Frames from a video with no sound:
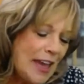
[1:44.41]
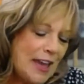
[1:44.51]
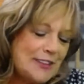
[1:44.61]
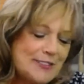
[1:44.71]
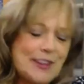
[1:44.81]

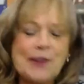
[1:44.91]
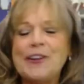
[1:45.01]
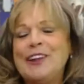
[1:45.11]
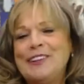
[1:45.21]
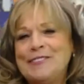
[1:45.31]
And
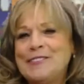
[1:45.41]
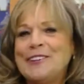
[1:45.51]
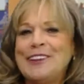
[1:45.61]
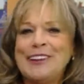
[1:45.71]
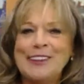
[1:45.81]
Terry,
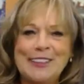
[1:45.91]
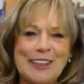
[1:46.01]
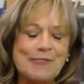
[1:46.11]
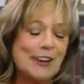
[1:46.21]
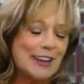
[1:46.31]

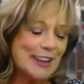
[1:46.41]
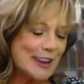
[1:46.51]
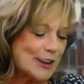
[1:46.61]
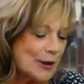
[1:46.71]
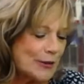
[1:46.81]
they really
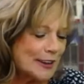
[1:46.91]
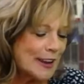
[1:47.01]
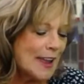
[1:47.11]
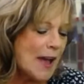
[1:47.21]
get going.